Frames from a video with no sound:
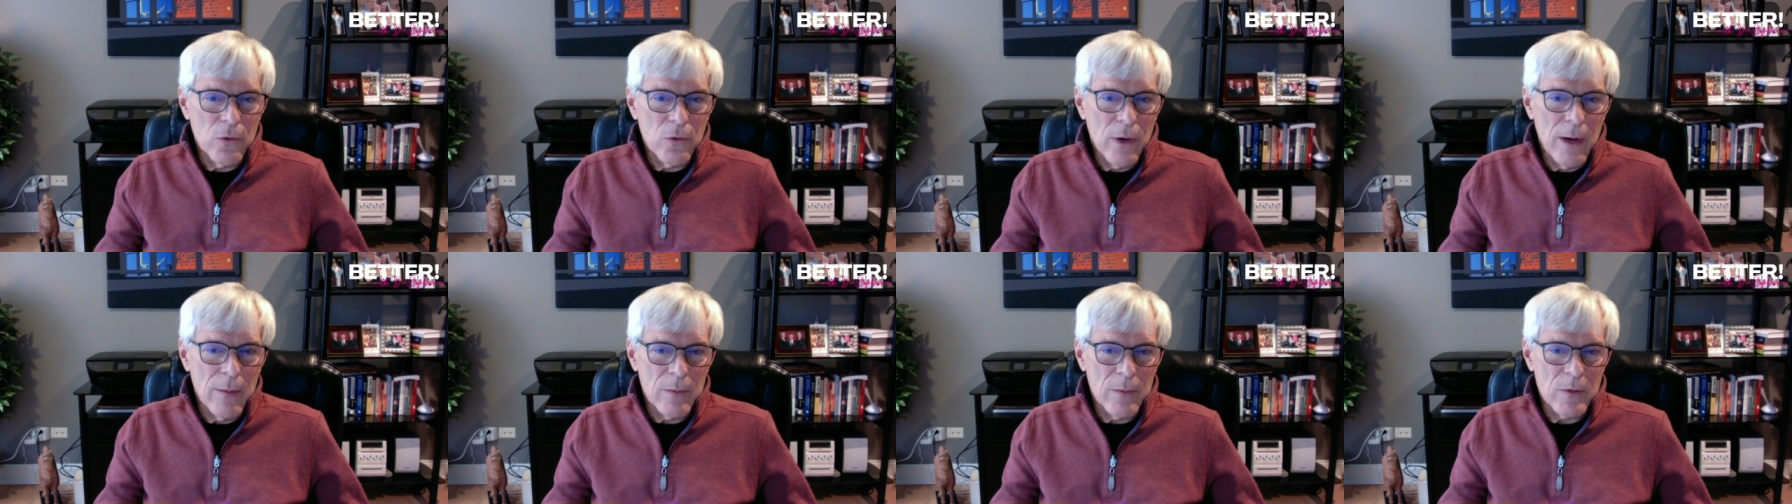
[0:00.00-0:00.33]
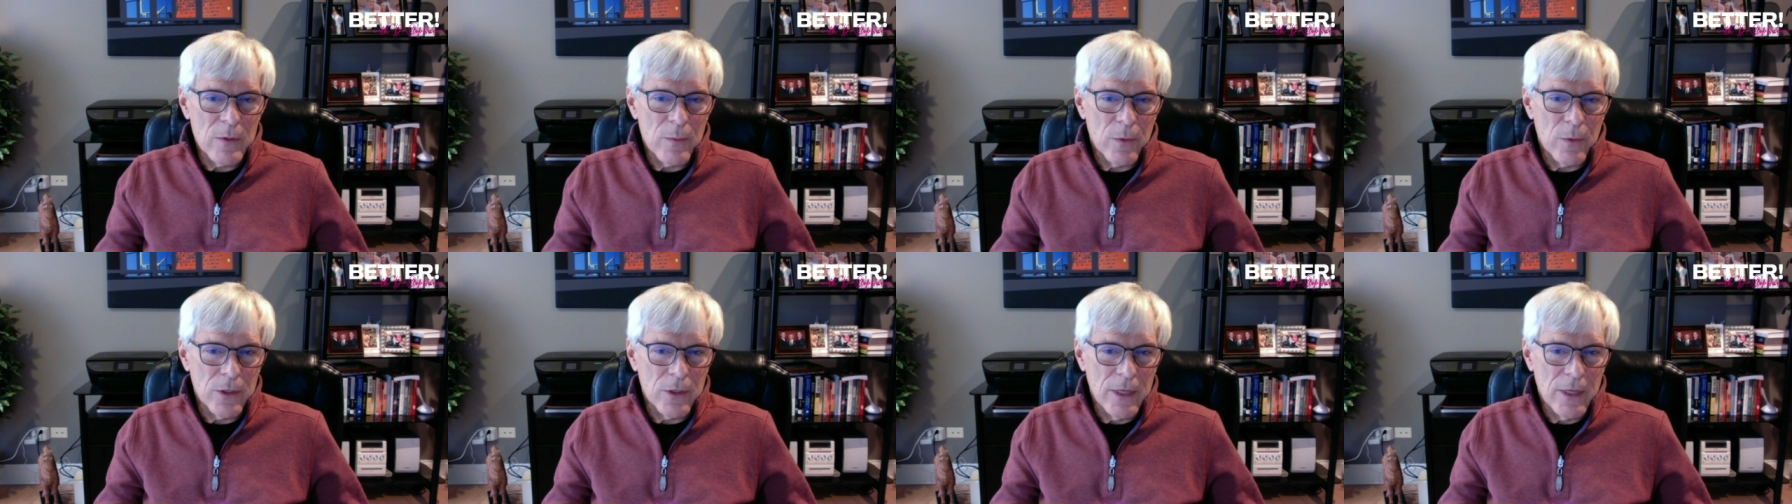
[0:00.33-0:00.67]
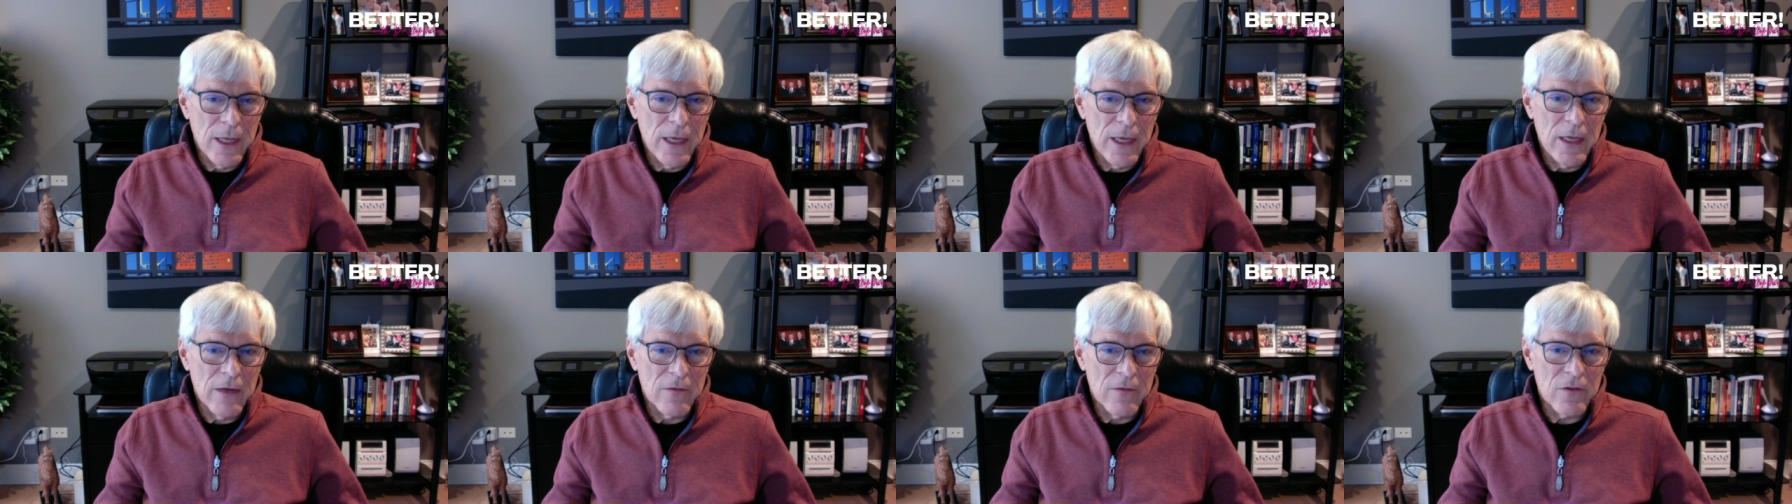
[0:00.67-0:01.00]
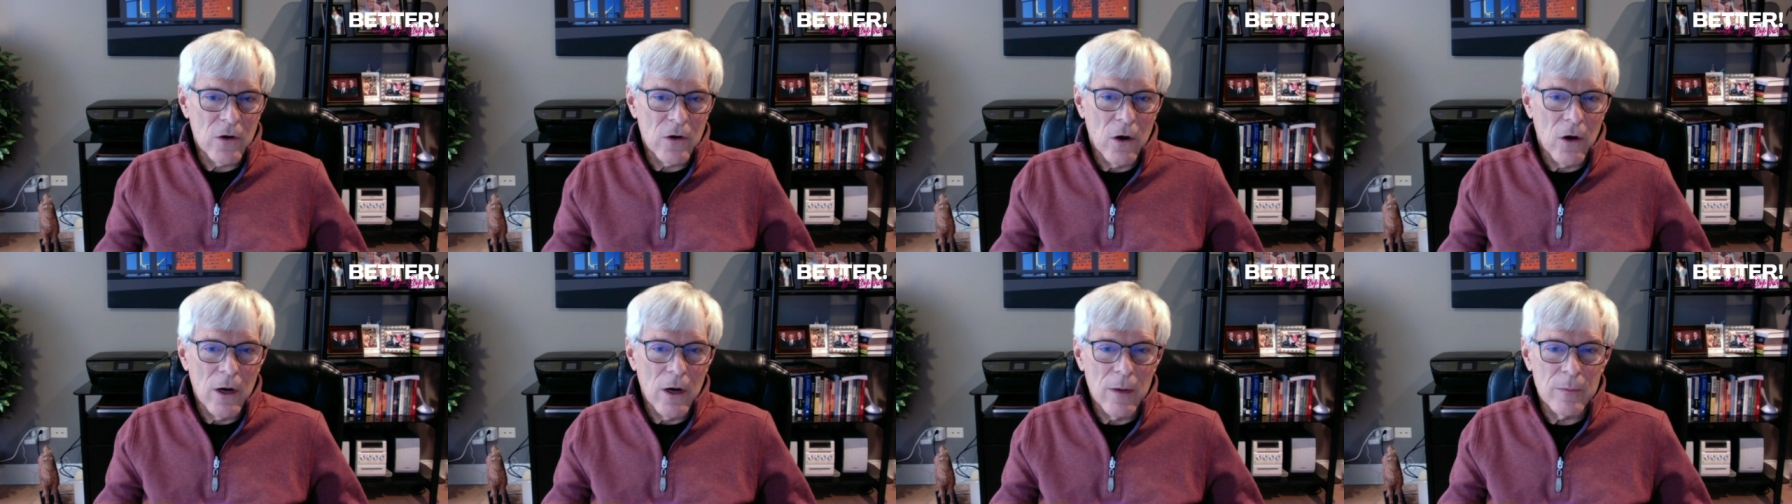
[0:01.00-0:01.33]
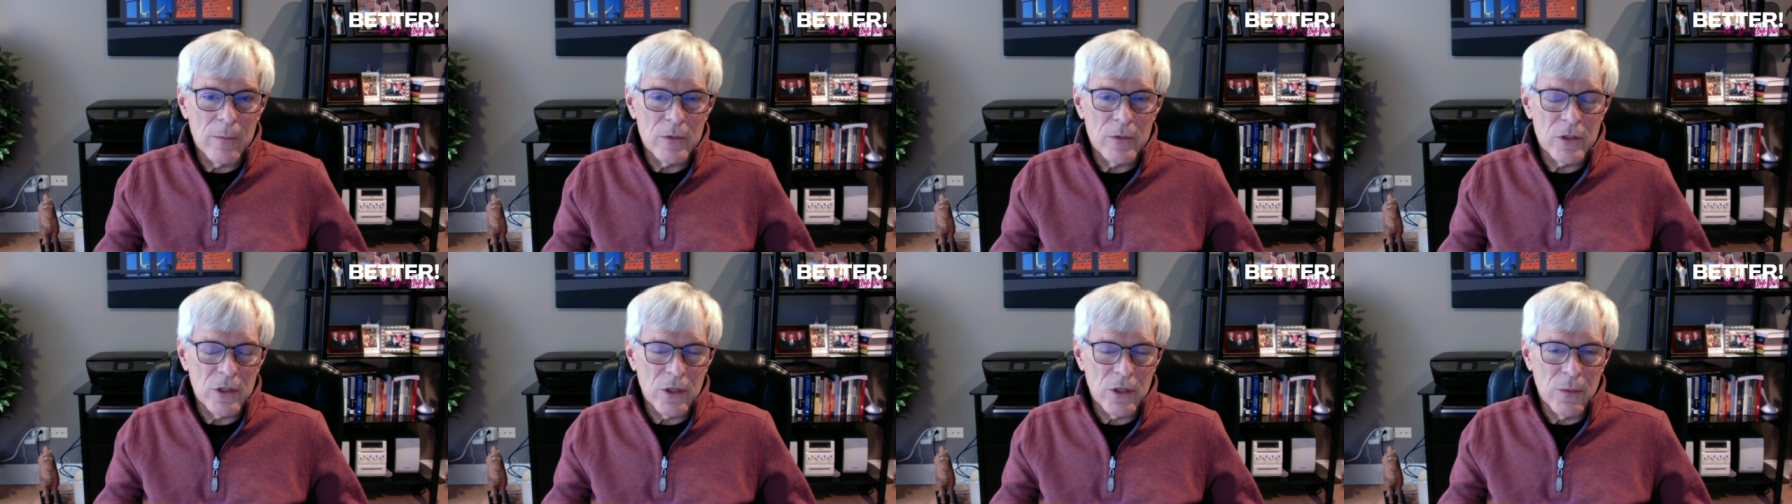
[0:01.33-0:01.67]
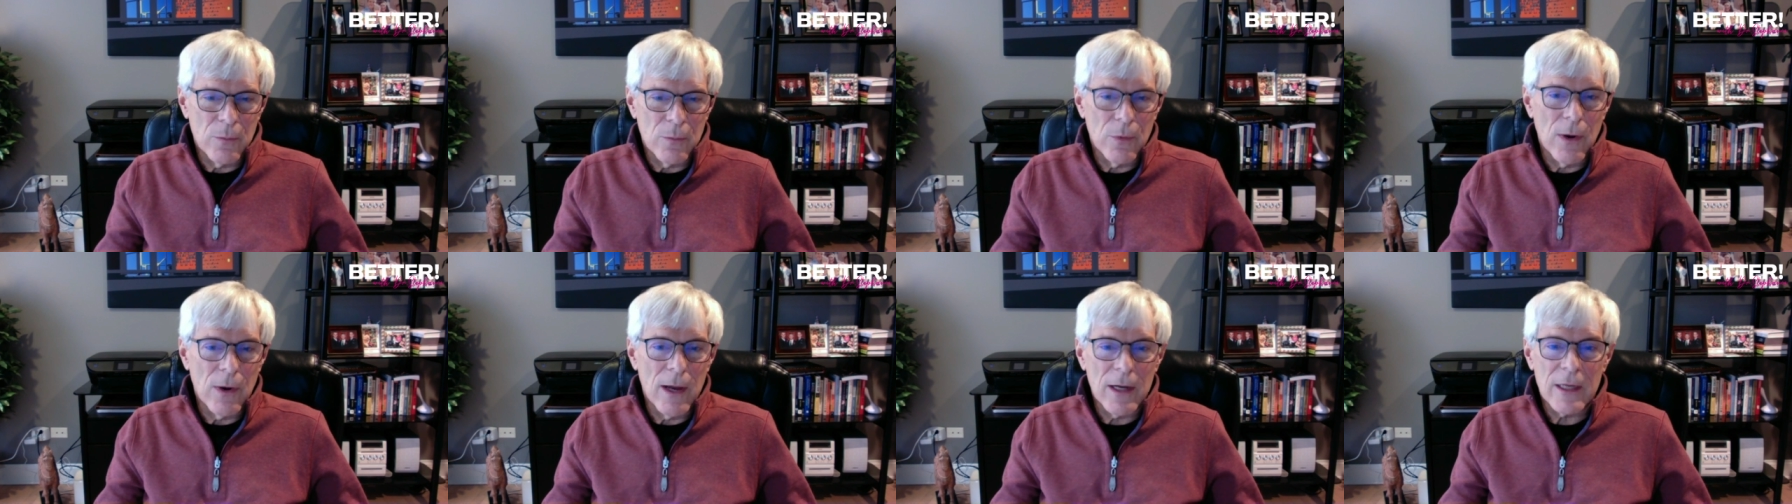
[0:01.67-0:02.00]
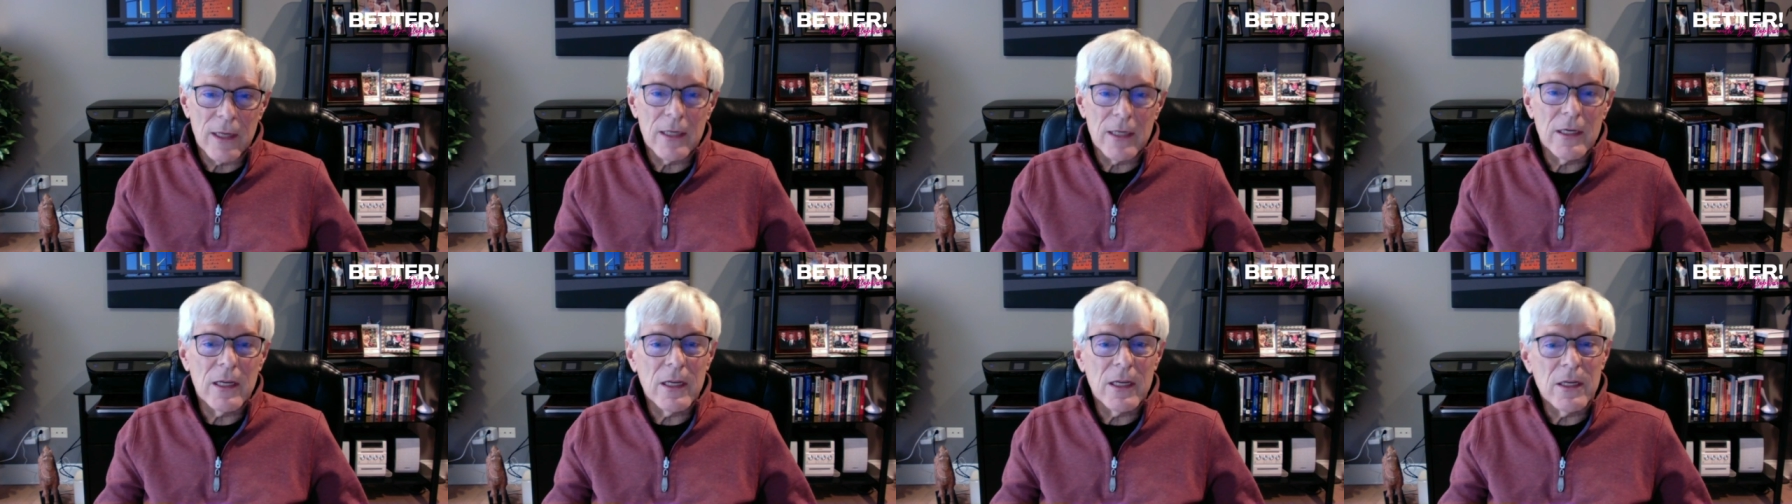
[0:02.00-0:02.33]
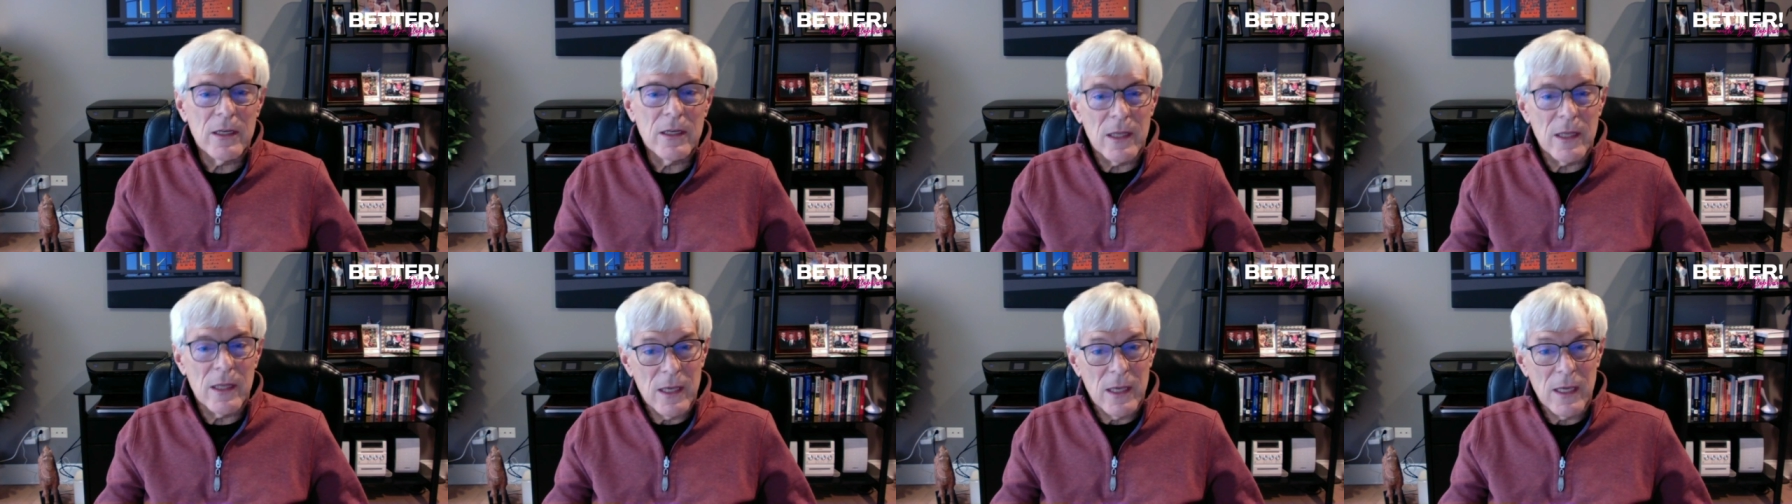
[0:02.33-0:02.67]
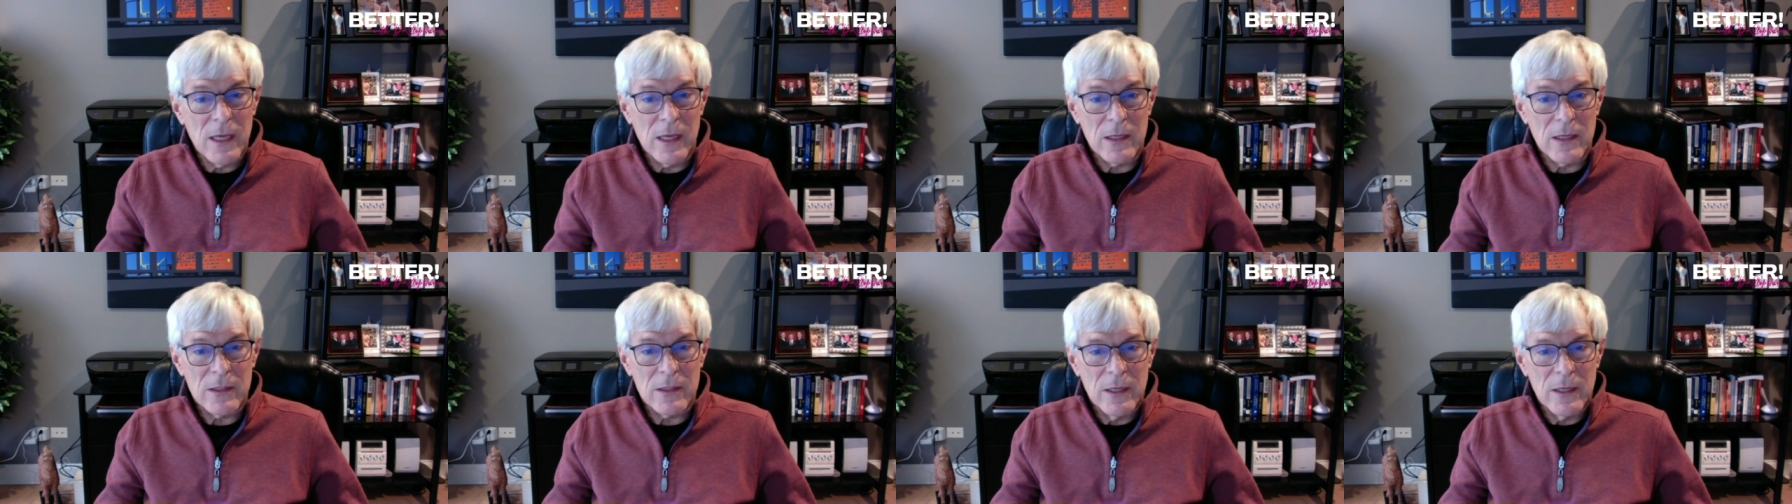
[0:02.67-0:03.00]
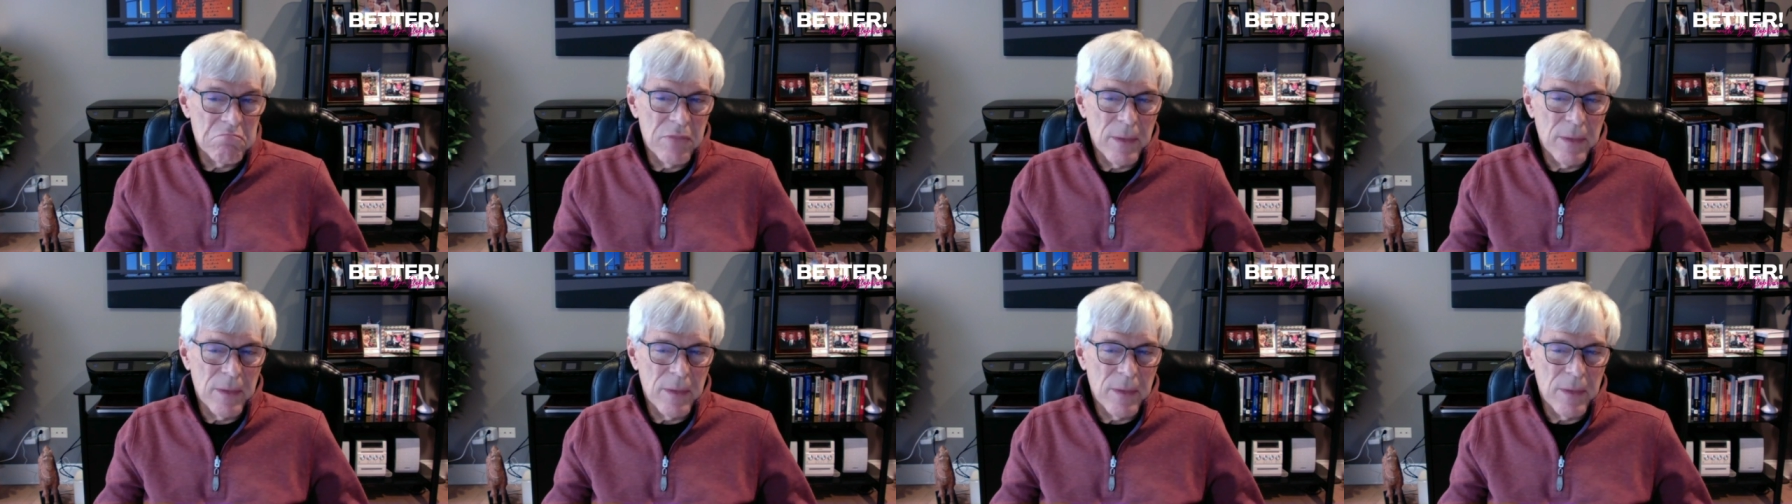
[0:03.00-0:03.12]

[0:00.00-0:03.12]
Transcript: grams per day of carbs that you probably need to eat.